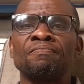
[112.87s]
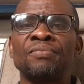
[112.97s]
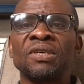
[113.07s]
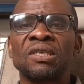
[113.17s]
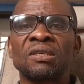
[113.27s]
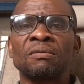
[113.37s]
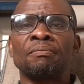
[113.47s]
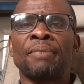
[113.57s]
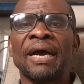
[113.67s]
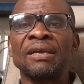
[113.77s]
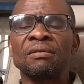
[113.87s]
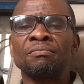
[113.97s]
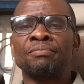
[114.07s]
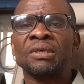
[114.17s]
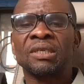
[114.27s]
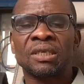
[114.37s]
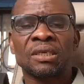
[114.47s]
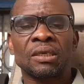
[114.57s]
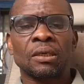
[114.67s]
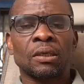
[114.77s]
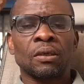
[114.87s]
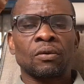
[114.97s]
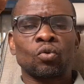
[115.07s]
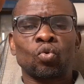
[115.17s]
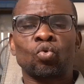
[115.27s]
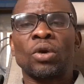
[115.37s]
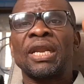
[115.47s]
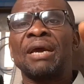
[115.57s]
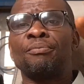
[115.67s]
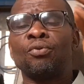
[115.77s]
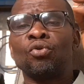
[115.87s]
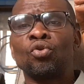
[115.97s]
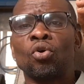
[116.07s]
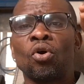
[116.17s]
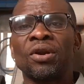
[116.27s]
bit by bit to enable you